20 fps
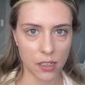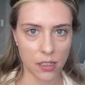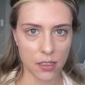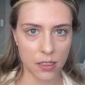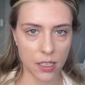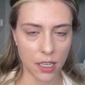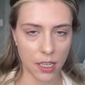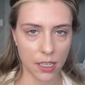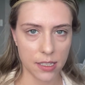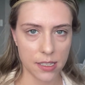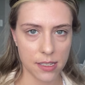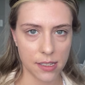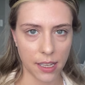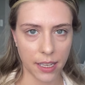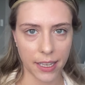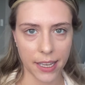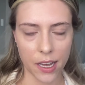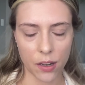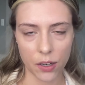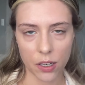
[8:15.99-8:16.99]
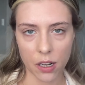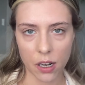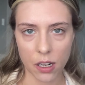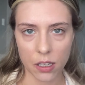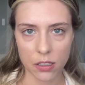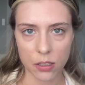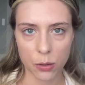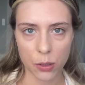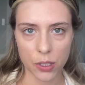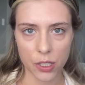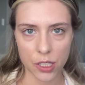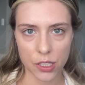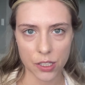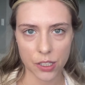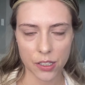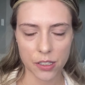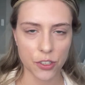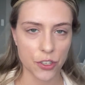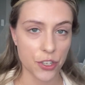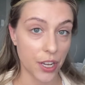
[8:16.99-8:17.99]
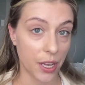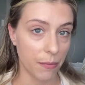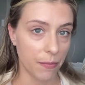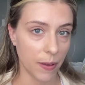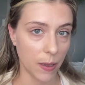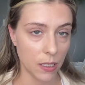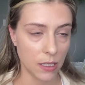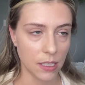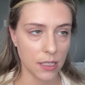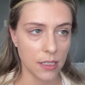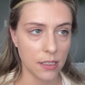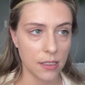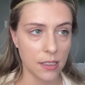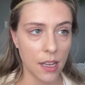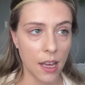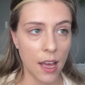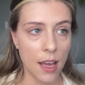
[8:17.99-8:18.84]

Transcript: does like how to contour certain shape faces.